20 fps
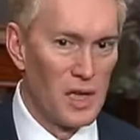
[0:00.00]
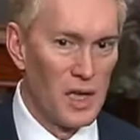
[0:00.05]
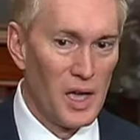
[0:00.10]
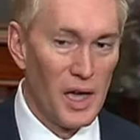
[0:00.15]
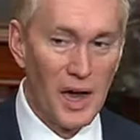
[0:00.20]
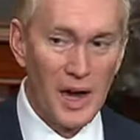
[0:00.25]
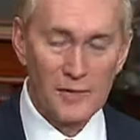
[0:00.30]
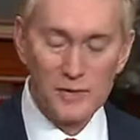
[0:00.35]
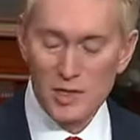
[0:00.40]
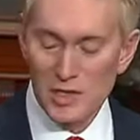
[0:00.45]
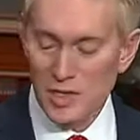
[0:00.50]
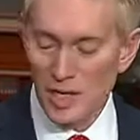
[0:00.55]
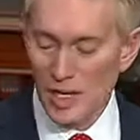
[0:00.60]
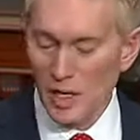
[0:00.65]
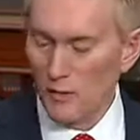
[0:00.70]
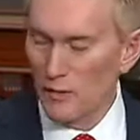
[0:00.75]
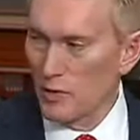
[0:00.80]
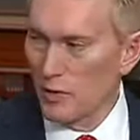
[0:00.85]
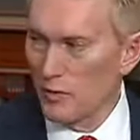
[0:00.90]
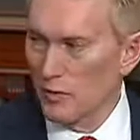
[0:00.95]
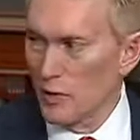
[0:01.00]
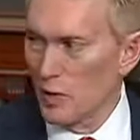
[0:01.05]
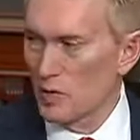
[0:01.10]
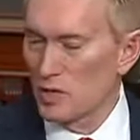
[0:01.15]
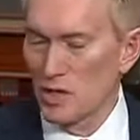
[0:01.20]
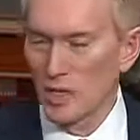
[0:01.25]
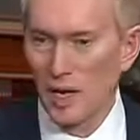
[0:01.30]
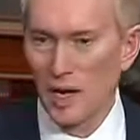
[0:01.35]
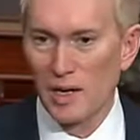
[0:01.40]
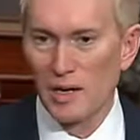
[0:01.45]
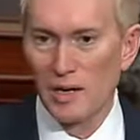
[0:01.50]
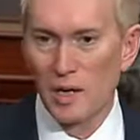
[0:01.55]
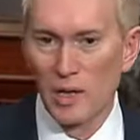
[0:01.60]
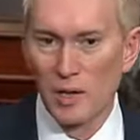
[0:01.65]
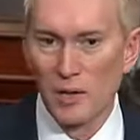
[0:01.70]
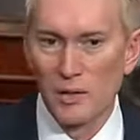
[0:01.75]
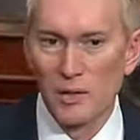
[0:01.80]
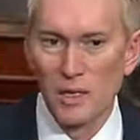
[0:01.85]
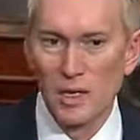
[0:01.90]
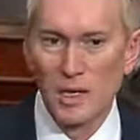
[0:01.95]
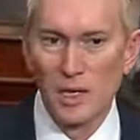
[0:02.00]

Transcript: I have to tell you, for the folks that I know